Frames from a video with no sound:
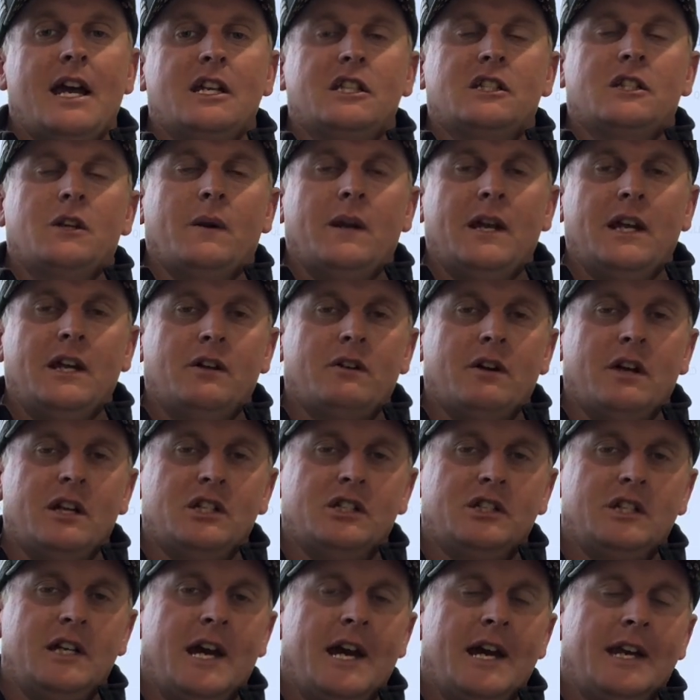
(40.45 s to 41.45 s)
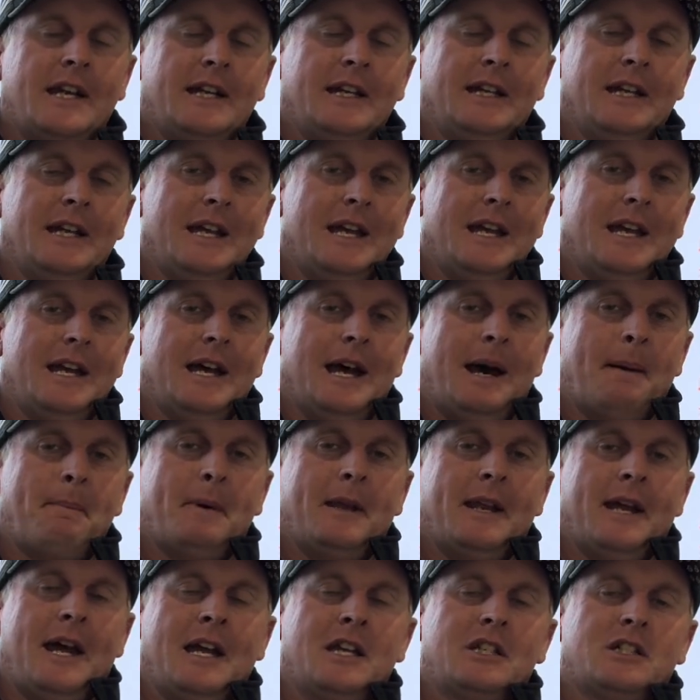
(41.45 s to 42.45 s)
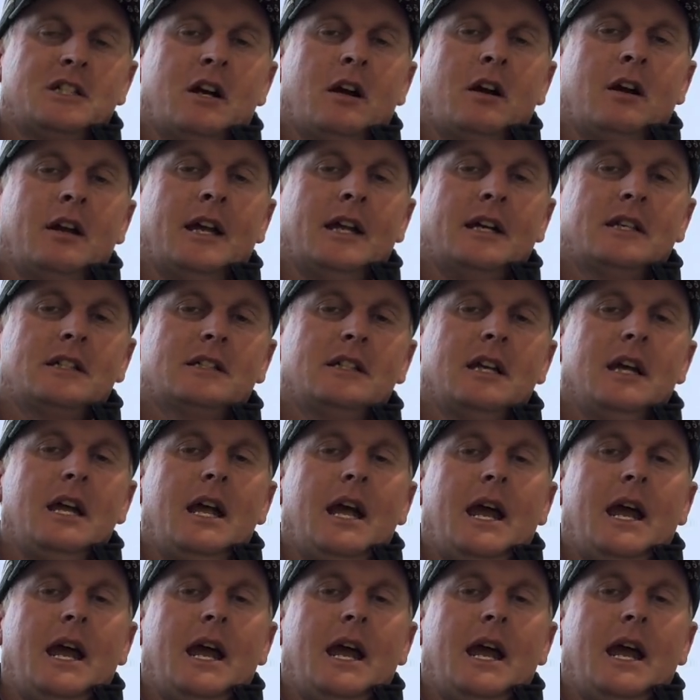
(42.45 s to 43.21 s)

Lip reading: so an increased yarding up at HRLX,